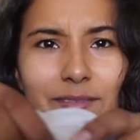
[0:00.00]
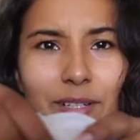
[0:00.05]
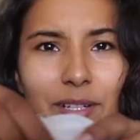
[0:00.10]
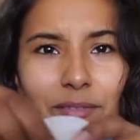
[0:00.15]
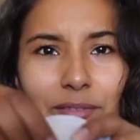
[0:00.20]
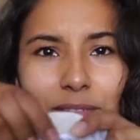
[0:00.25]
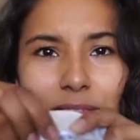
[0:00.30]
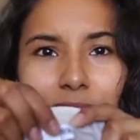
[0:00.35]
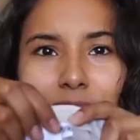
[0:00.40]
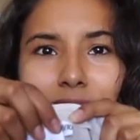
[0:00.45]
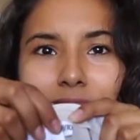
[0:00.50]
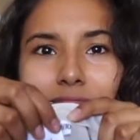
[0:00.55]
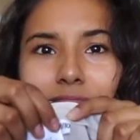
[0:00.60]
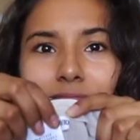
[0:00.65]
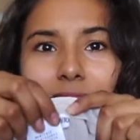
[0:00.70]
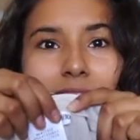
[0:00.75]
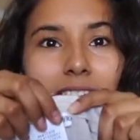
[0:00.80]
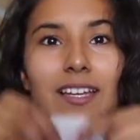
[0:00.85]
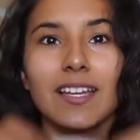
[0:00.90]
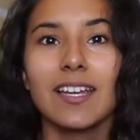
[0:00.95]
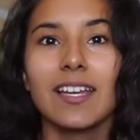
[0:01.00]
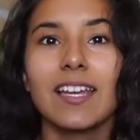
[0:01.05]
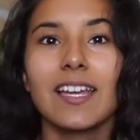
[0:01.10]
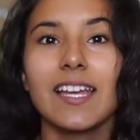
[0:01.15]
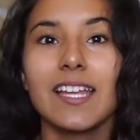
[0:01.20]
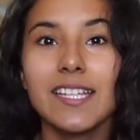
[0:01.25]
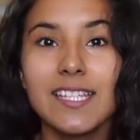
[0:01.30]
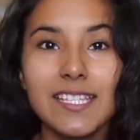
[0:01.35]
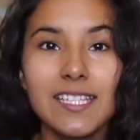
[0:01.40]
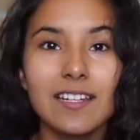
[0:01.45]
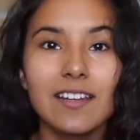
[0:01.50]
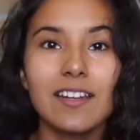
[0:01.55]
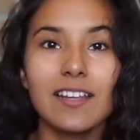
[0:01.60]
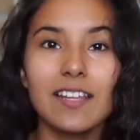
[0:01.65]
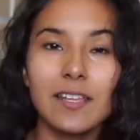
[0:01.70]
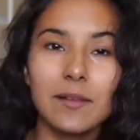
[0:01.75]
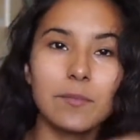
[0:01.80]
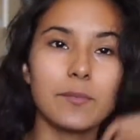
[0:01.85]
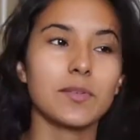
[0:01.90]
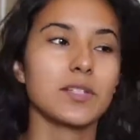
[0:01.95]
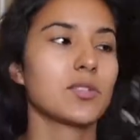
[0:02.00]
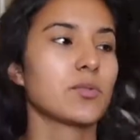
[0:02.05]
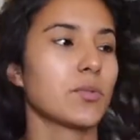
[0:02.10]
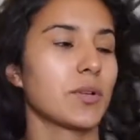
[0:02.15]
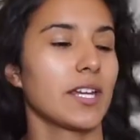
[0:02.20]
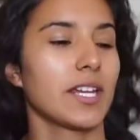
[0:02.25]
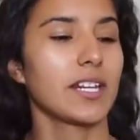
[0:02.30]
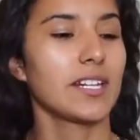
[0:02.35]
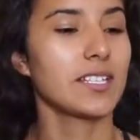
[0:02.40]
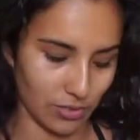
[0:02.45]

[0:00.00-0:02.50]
whatever. It's in between.